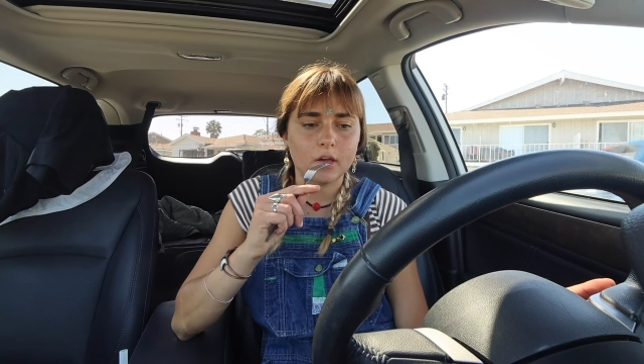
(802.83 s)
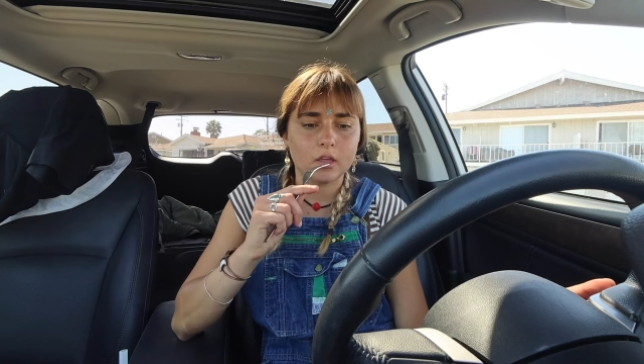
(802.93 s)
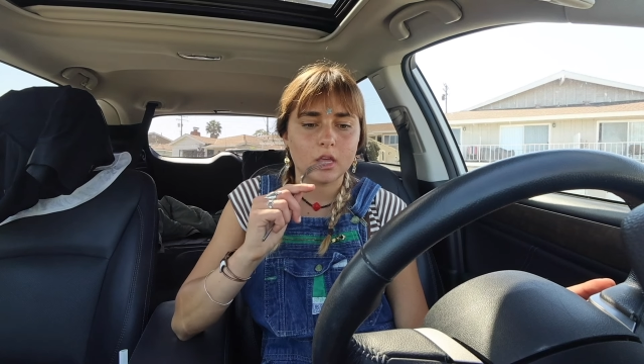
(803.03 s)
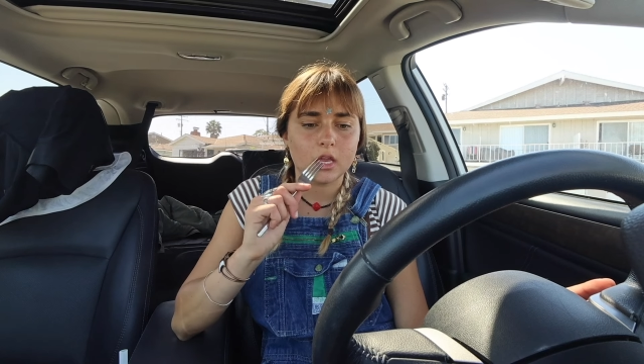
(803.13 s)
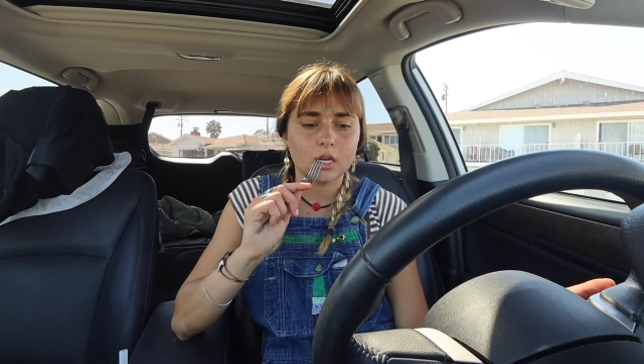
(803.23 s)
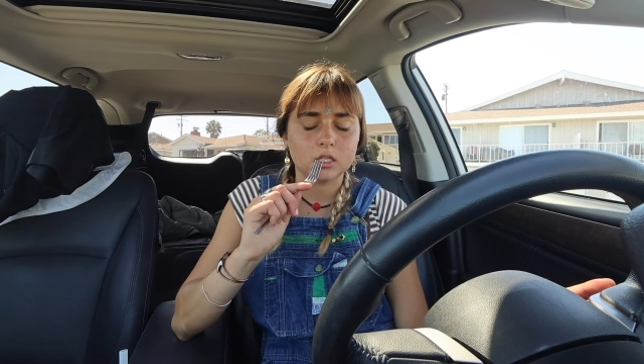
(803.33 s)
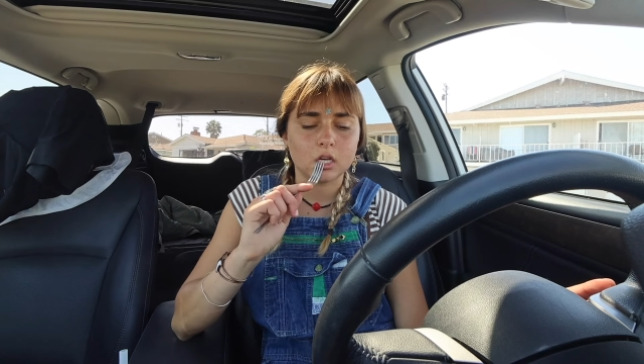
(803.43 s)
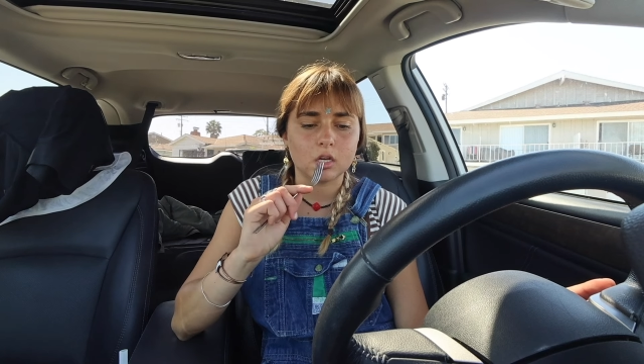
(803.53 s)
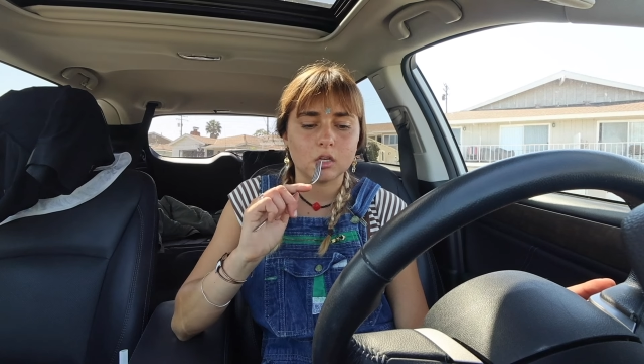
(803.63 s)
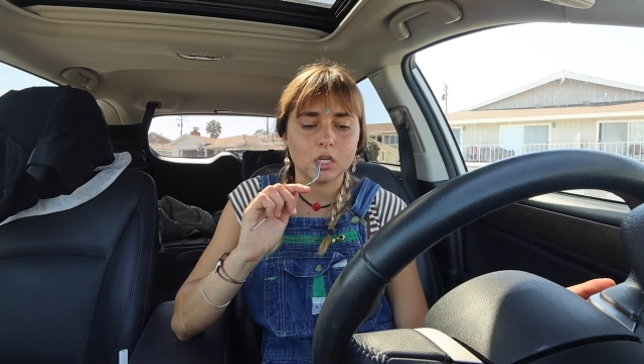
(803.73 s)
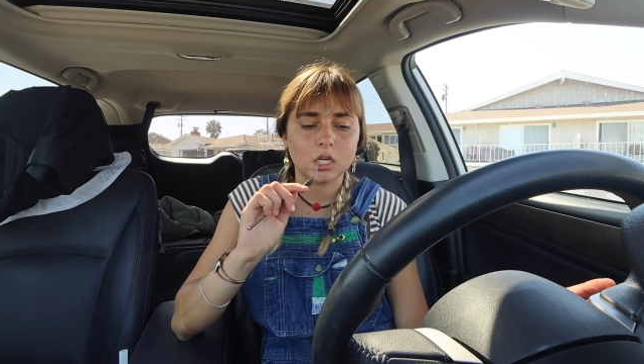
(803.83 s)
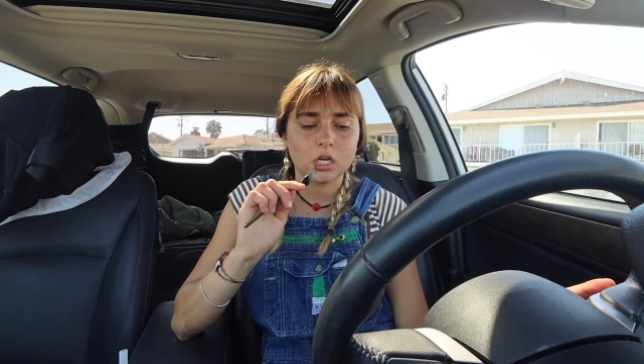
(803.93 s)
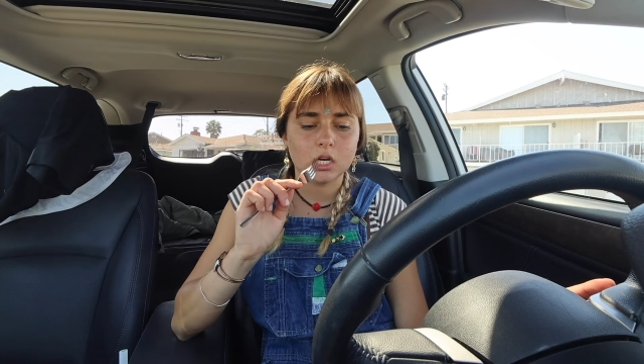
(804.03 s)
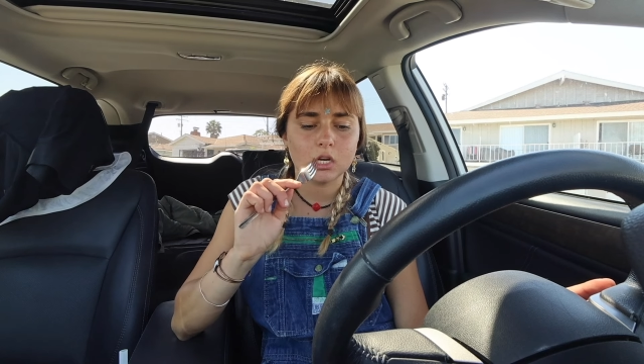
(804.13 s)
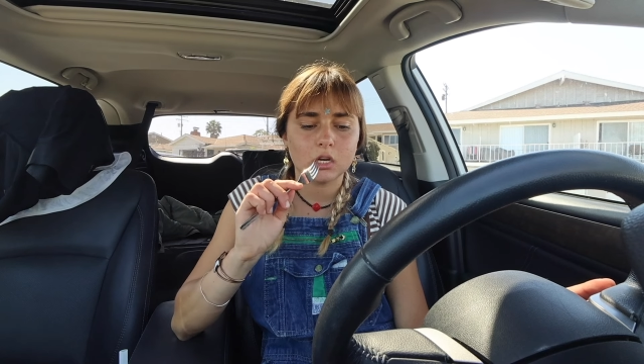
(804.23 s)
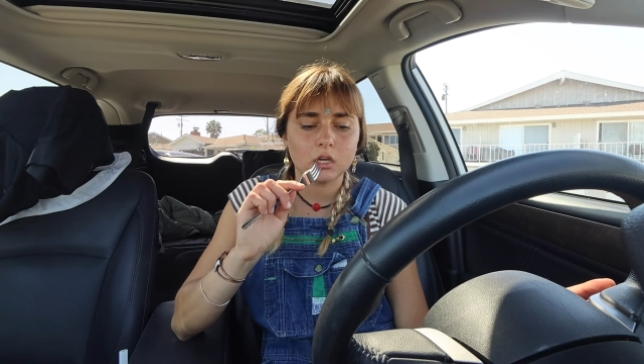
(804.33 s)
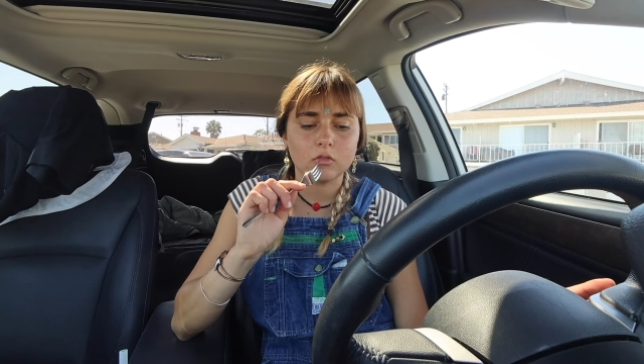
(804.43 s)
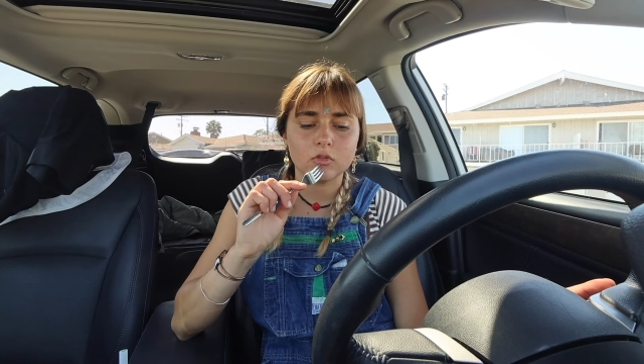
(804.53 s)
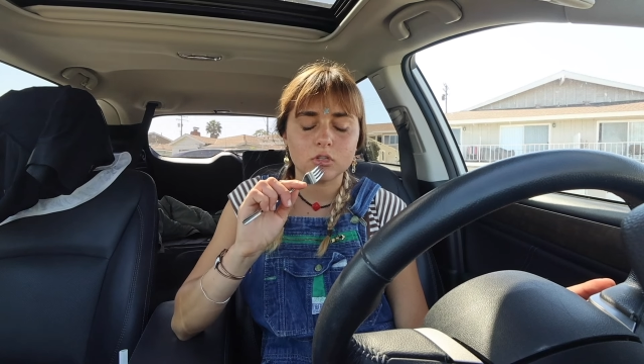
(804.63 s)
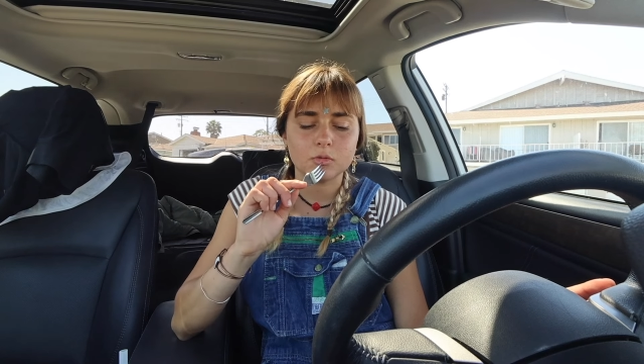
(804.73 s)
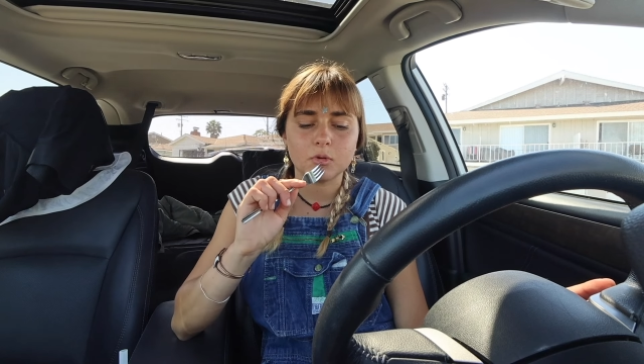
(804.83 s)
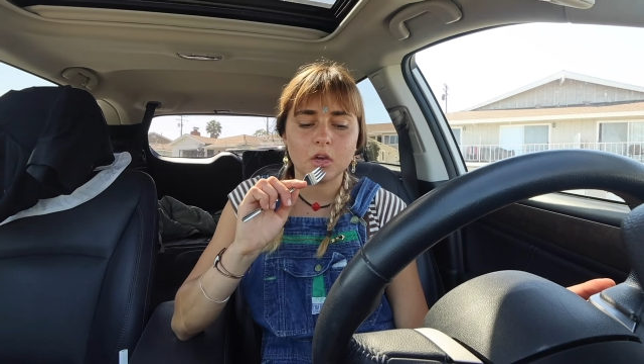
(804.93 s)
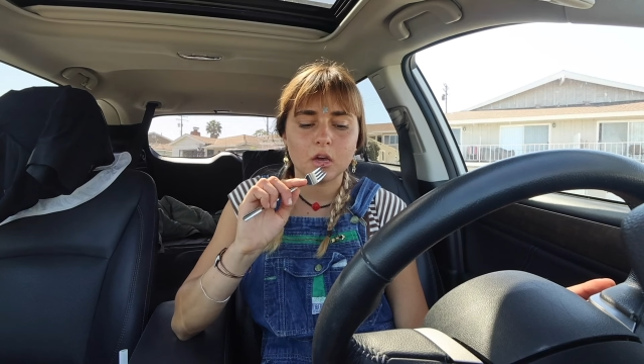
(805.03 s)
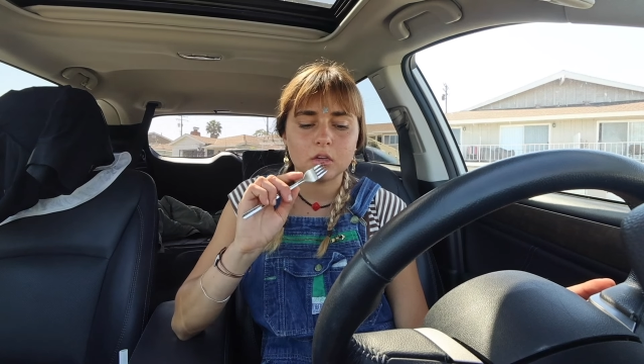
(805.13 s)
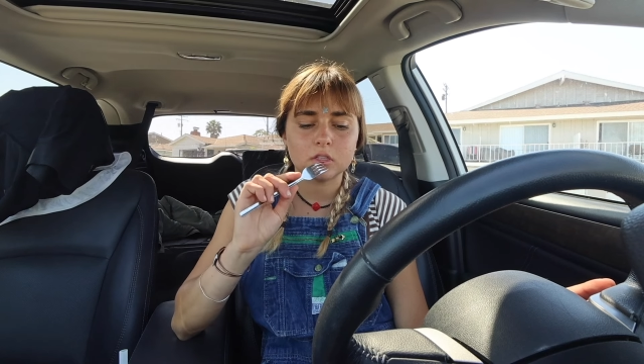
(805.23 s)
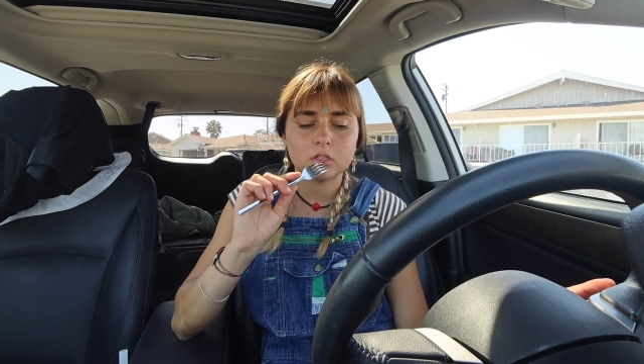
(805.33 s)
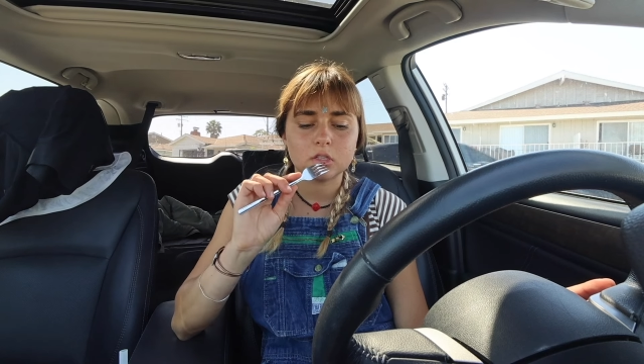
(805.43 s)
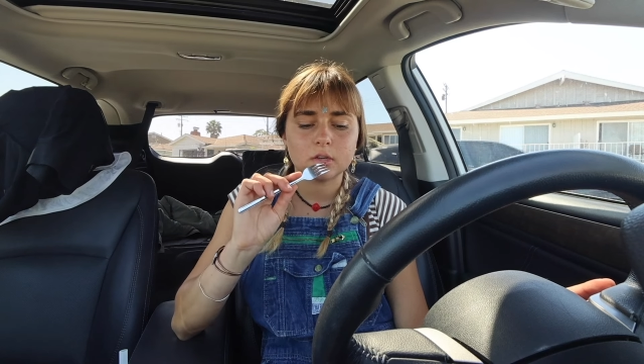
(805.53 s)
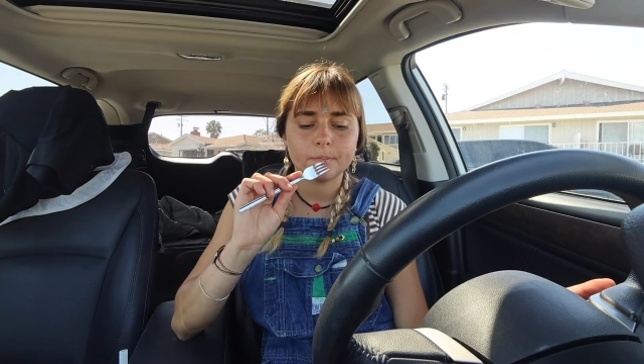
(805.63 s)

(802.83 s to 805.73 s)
hiking and cycling, like for GPS.